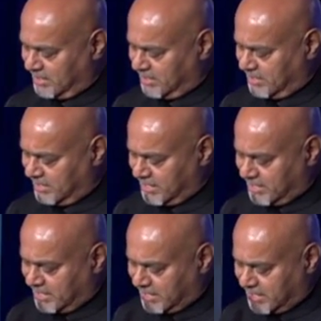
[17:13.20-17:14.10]
There's
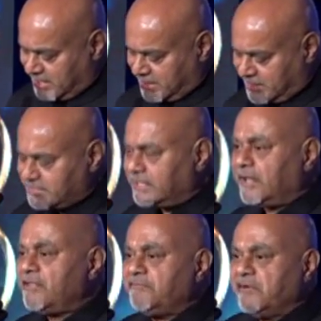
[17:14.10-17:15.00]
another person who I
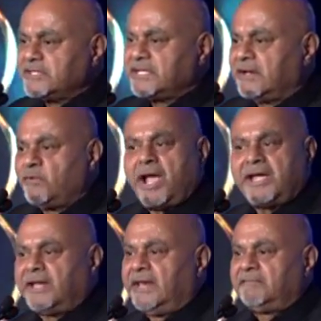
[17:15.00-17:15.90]
can never forget,
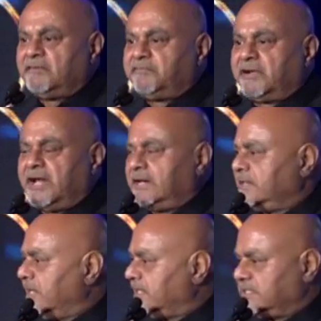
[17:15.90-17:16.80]
and that's Shaili
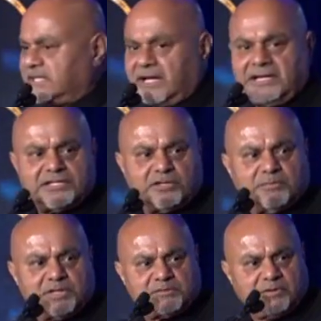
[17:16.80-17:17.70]
Someshwar Varishan.
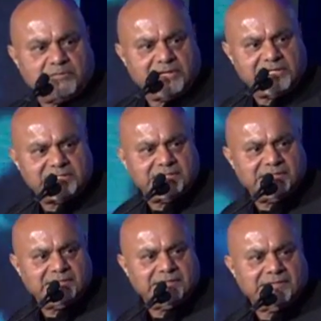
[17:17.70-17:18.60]

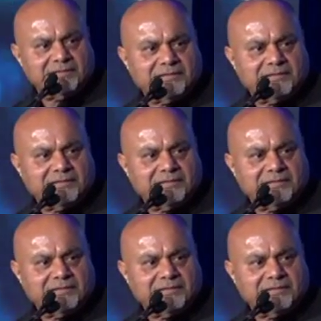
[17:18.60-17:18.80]
Yeah.